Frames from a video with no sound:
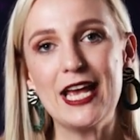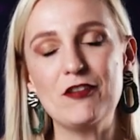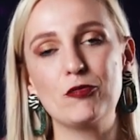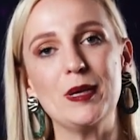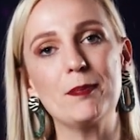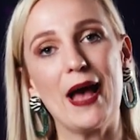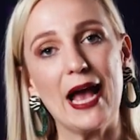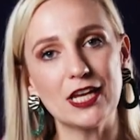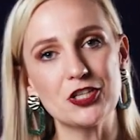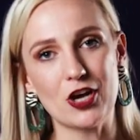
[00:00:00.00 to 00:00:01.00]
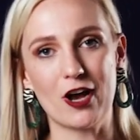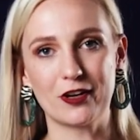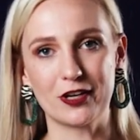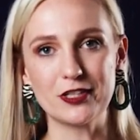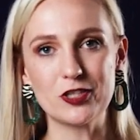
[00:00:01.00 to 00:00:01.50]
If we package our
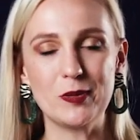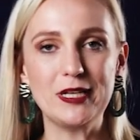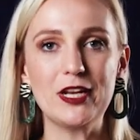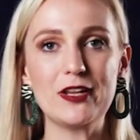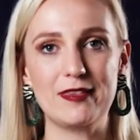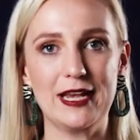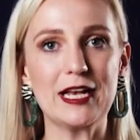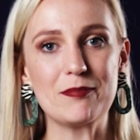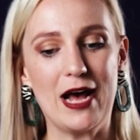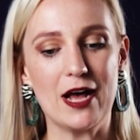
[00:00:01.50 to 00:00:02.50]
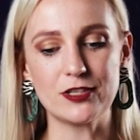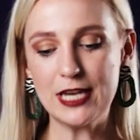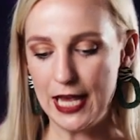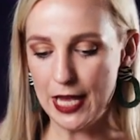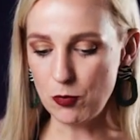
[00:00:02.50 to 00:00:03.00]
goods, we need to think about
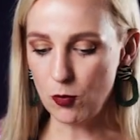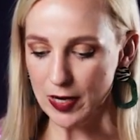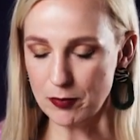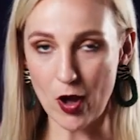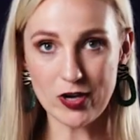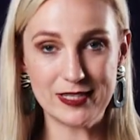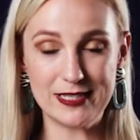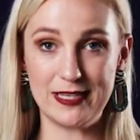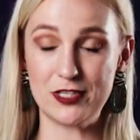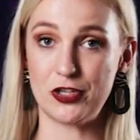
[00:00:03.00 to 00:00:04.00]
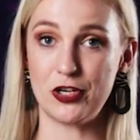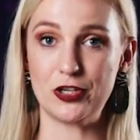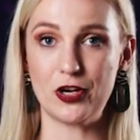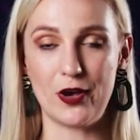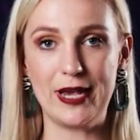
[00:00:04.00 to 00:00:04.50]
in what box is this
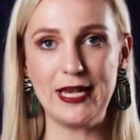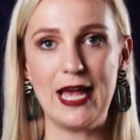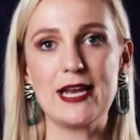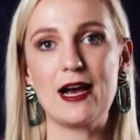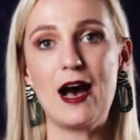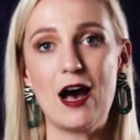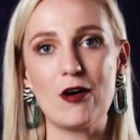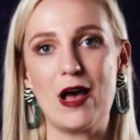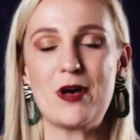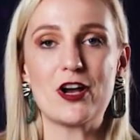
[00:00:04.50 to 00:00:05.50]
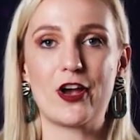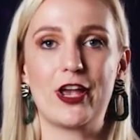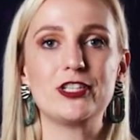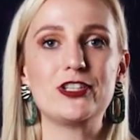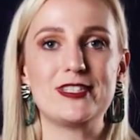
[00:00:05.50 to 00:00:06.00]
good going and how am I
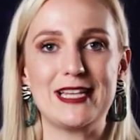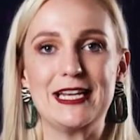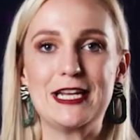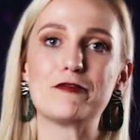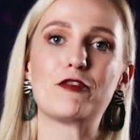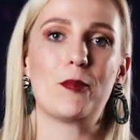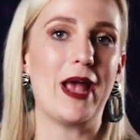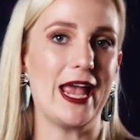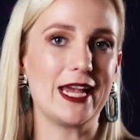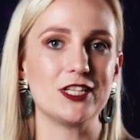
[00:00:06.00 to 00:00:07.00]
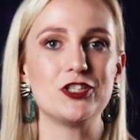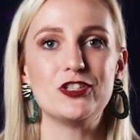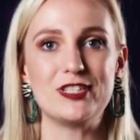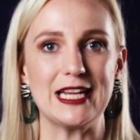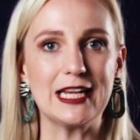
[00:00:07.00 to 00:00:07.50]
going to send it from A
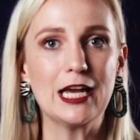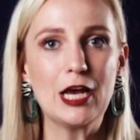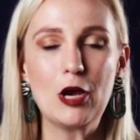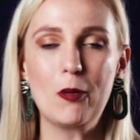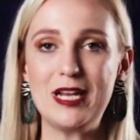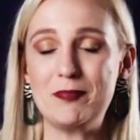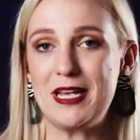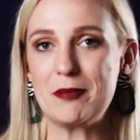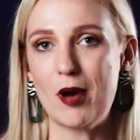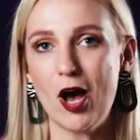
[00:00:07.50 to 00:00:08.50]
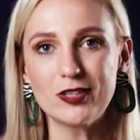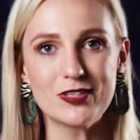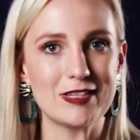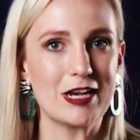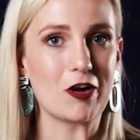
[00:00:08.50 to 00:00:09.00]
to Z? Will it be a
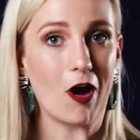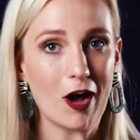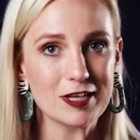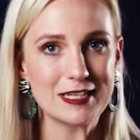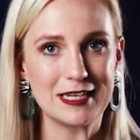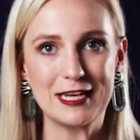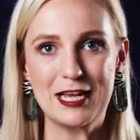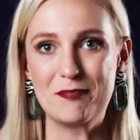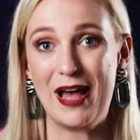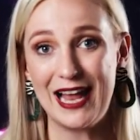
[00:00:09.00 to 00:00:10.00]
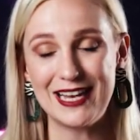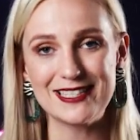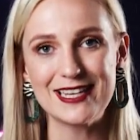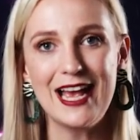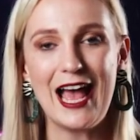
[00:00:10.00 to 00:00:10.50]
box, a carton, a
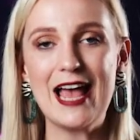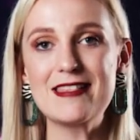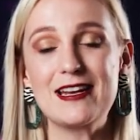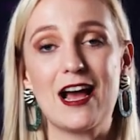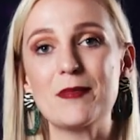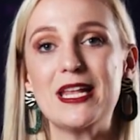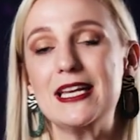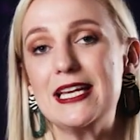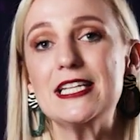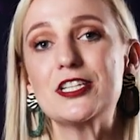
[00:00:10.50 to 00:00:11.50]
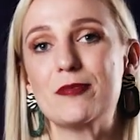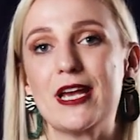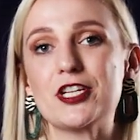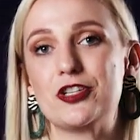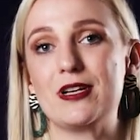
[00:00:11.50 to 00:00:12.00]
pallet? And then I need to
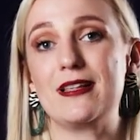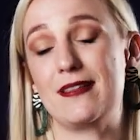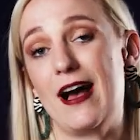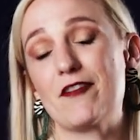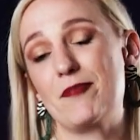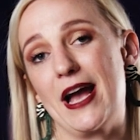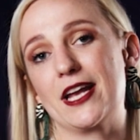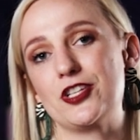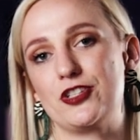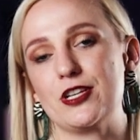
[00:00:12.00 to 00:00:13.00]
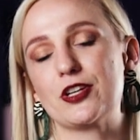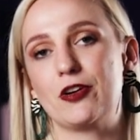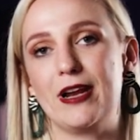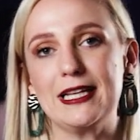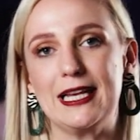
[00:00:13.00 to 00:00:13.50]
make sure that I've packaged it
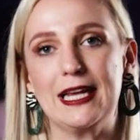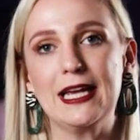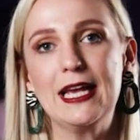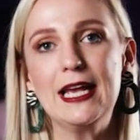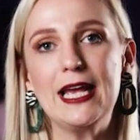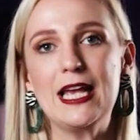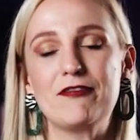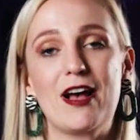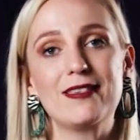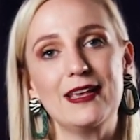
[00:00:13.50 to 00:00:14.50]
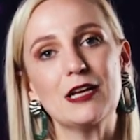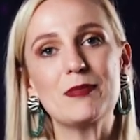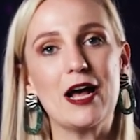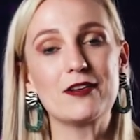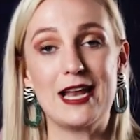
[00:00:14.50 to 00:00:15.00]
correctly. If I think
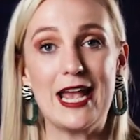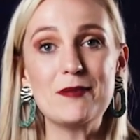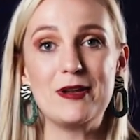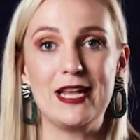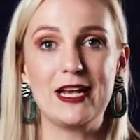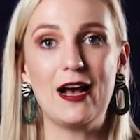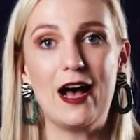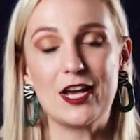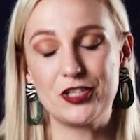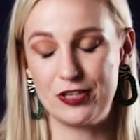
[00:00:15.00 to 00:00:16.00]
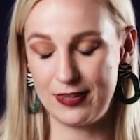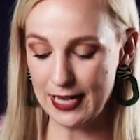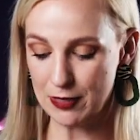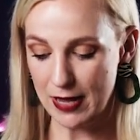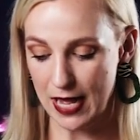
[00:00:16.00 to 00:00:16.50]
about labeling, I should
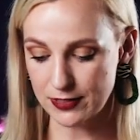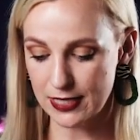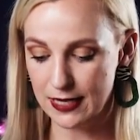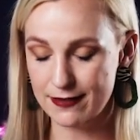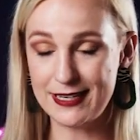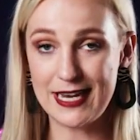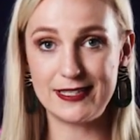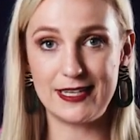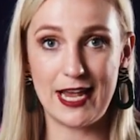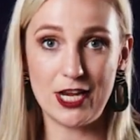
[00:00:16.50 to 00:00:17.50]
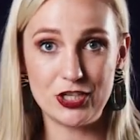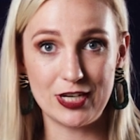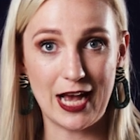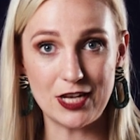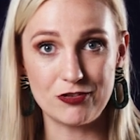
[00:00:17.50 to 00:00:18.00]
think about the
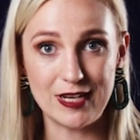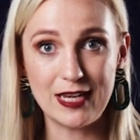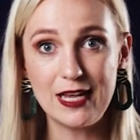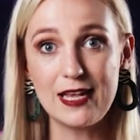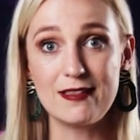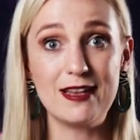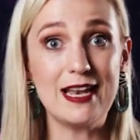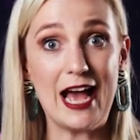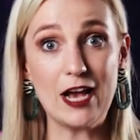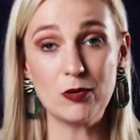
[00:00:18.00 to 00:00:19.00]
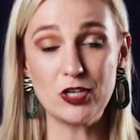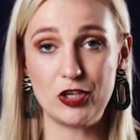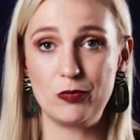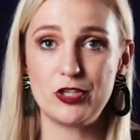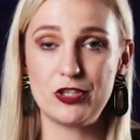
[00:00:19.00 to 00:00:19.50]
destination country, the language
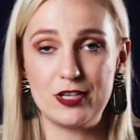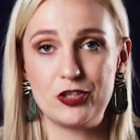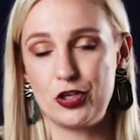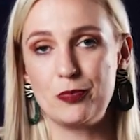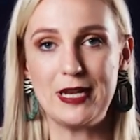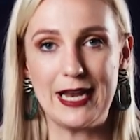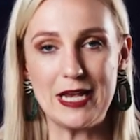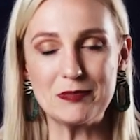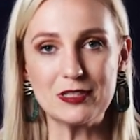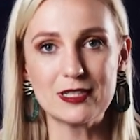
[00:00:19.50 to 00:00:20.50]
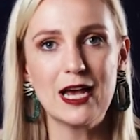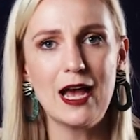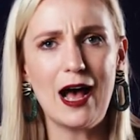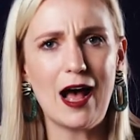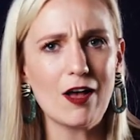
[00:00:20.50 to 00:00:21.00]
in which this should be labeled,
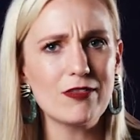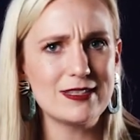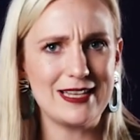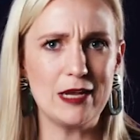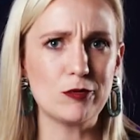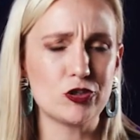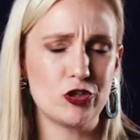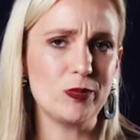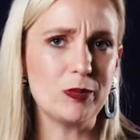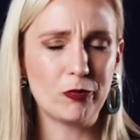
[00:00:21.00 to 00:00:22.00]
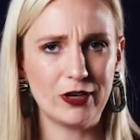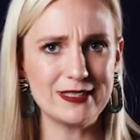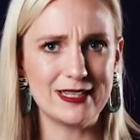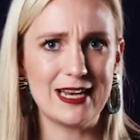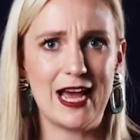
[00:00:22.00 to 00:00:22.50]
how this label should be
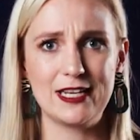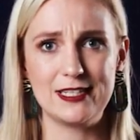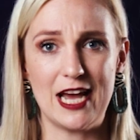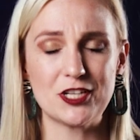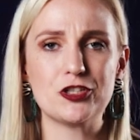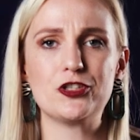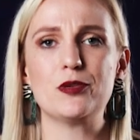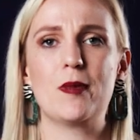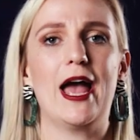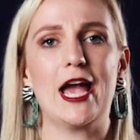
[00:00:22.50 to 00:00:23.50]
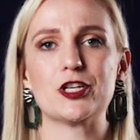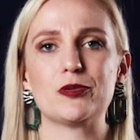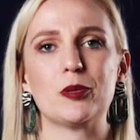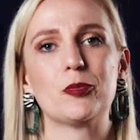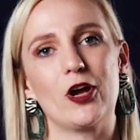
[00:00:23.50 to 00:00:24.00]
printed and attached to my
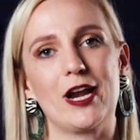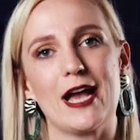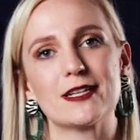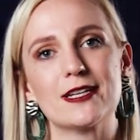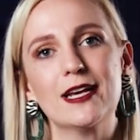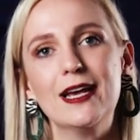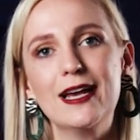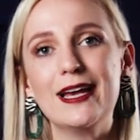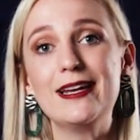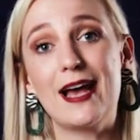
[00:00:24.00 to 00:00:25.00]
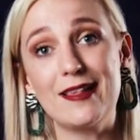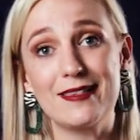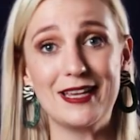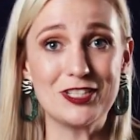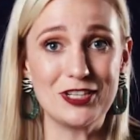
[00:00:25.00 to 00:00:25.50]
actual product. Another
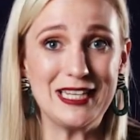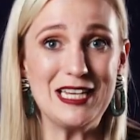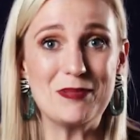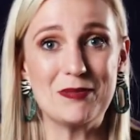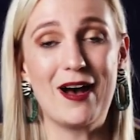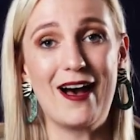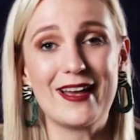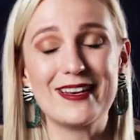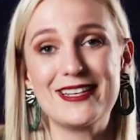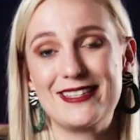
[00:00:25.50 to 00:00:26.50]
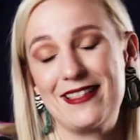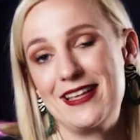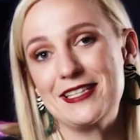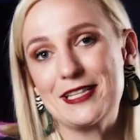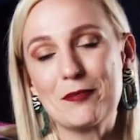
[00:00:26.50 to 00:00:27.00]
thing to keep in mind is that
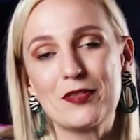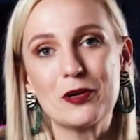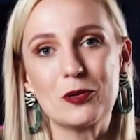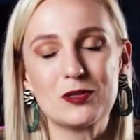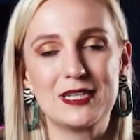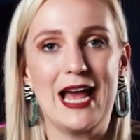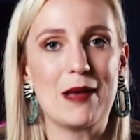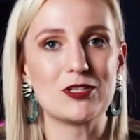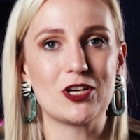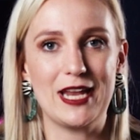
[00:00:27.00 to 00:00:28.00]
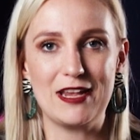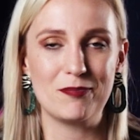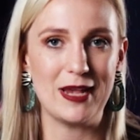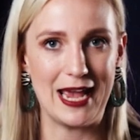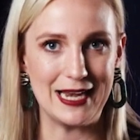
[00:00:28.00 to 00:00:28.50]
there's something called an Amazon
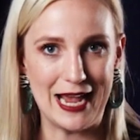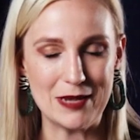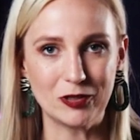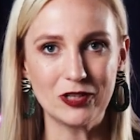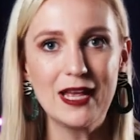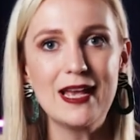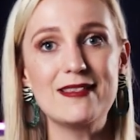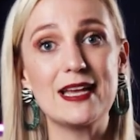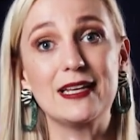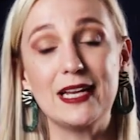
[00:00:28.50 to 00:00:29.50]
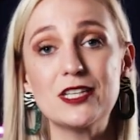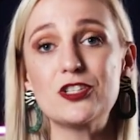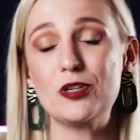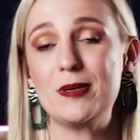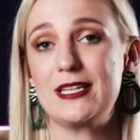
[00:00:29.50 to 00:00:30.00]
FBA label that
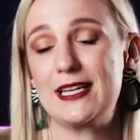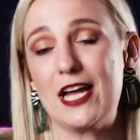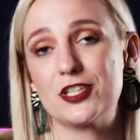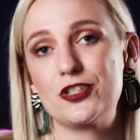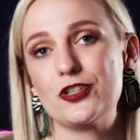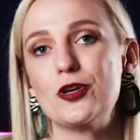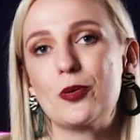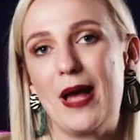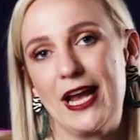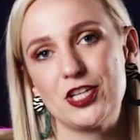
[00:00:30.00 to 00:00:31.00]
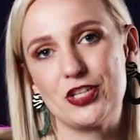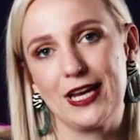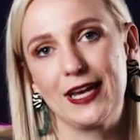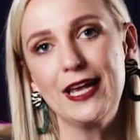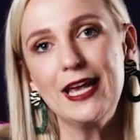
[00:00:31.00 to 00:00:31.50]
needs to be attached to your
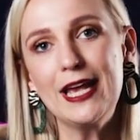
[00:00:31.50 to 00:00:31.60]
packaging.